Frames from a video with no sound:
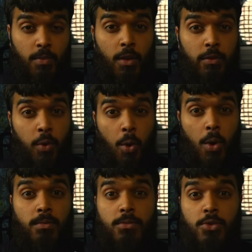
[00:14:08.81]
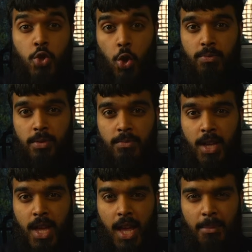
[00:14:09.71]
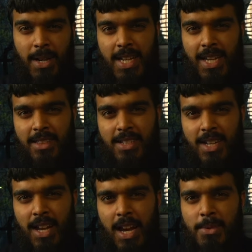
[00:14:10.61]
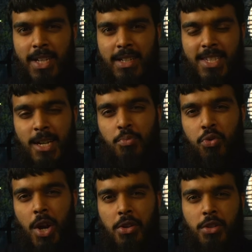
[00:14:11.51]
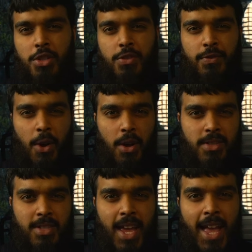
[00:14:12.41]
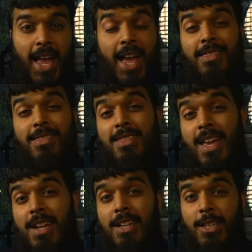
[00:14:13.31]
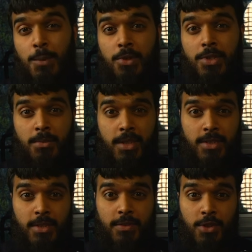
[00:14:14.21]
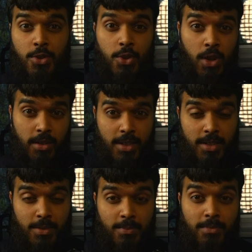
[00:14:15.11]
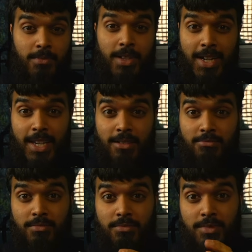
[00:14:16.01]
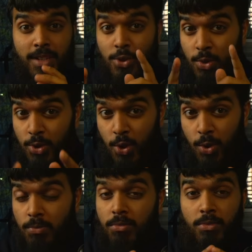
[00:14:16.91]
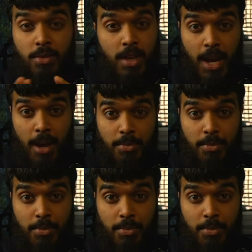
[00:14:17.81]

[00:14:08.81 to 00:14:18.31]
4, scope. Am I taking the time to consider prior knowledge first and then exposing myself to new content? And again, that's on you, not the app.